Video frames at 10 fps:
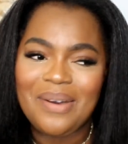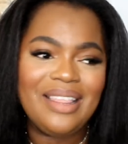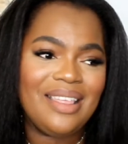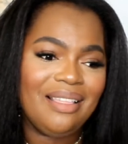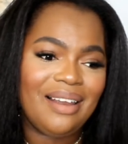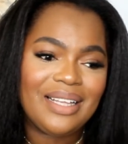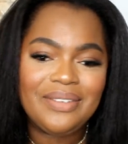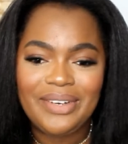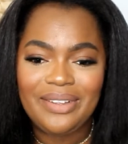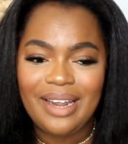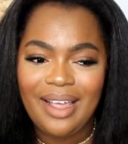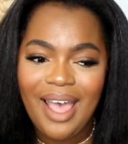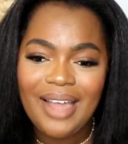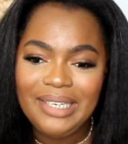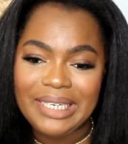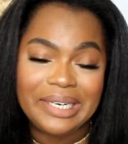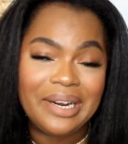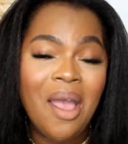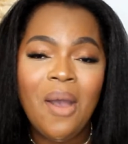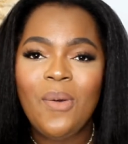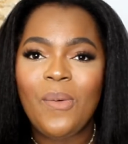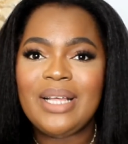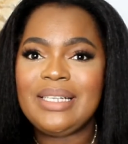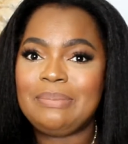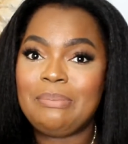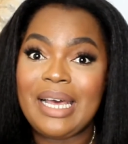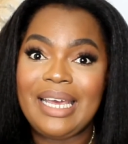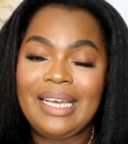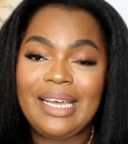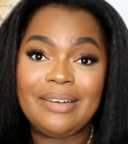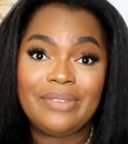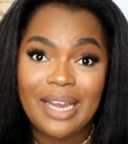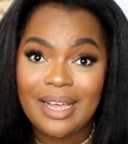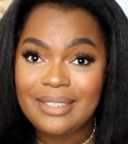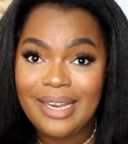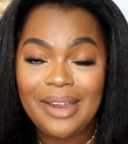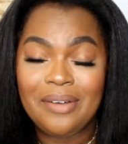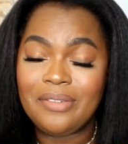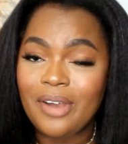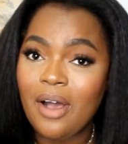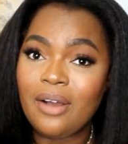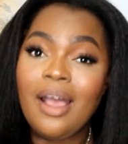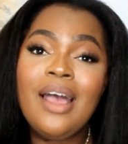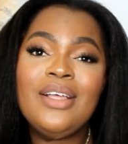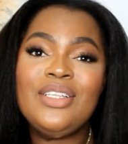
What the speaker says: I think the last video that I had here was my relaxed hair vlog.